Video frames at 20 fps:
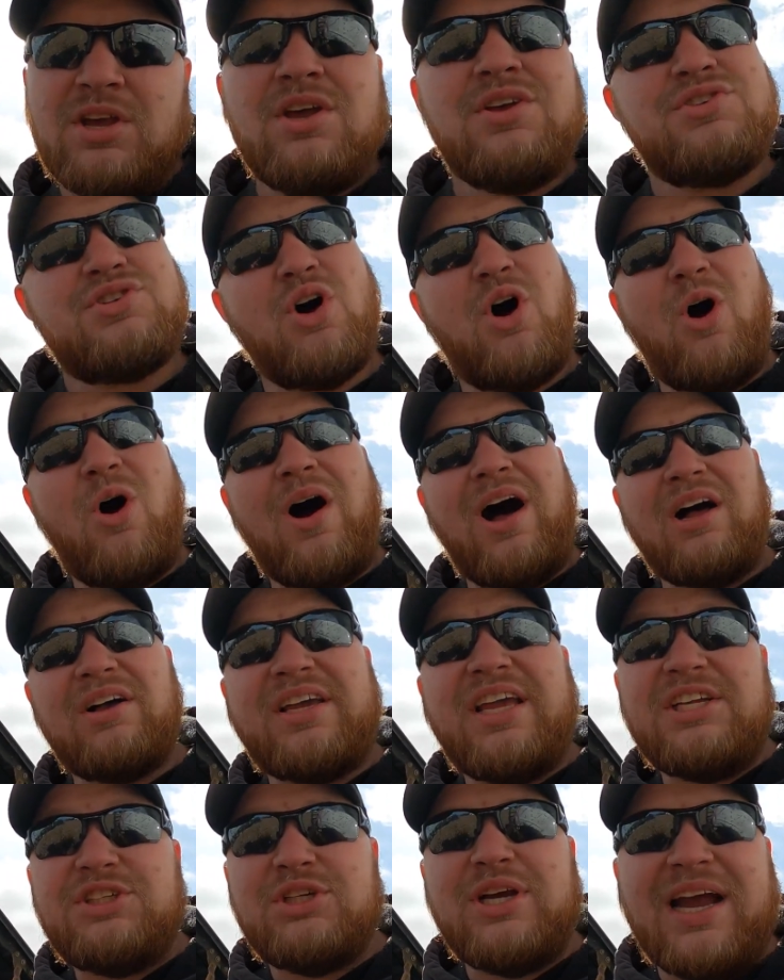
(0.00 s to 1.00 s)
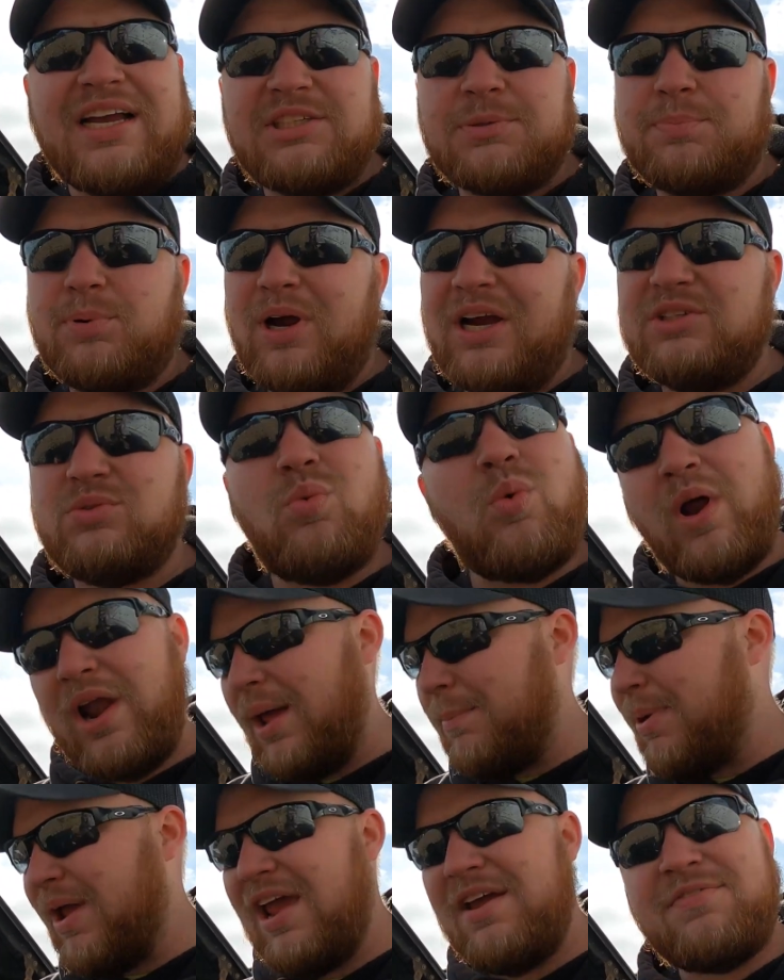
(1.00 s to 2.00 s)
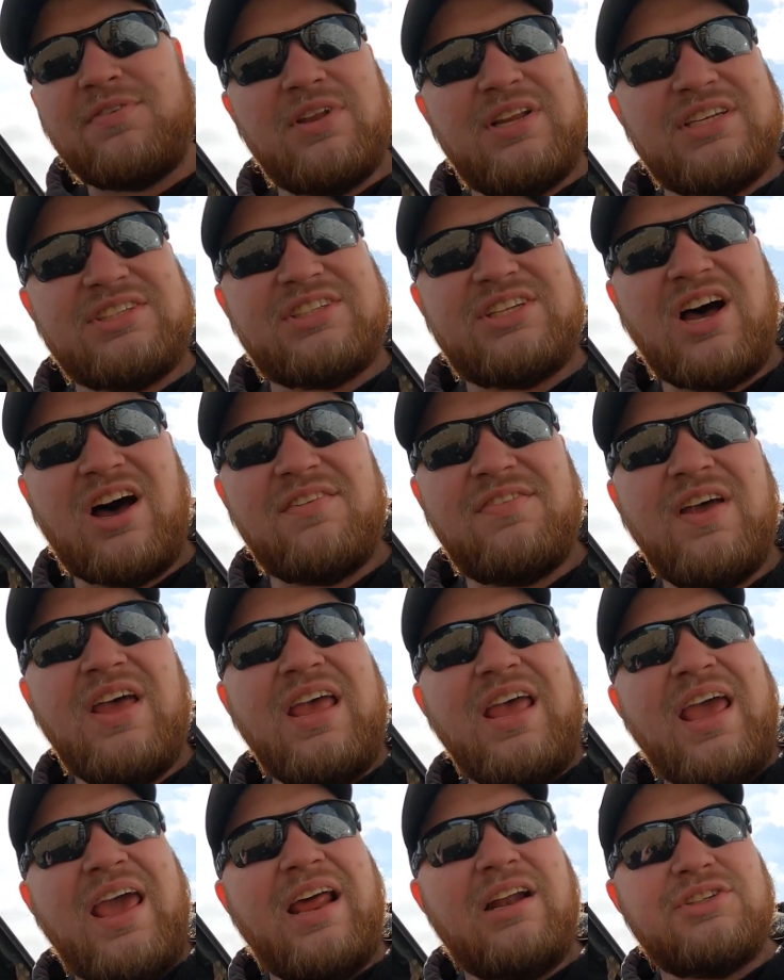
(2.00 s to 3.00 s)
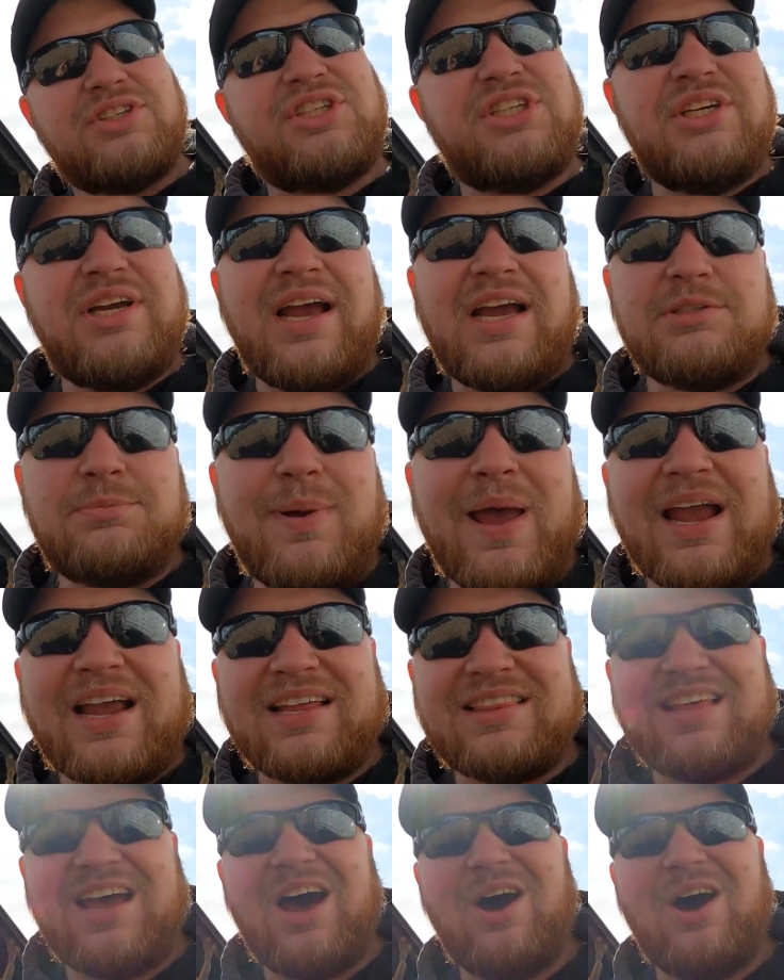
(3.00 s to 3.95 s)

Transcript: So I'll get you guys a price, what I pay for this stuff, and I'll see you guys back at the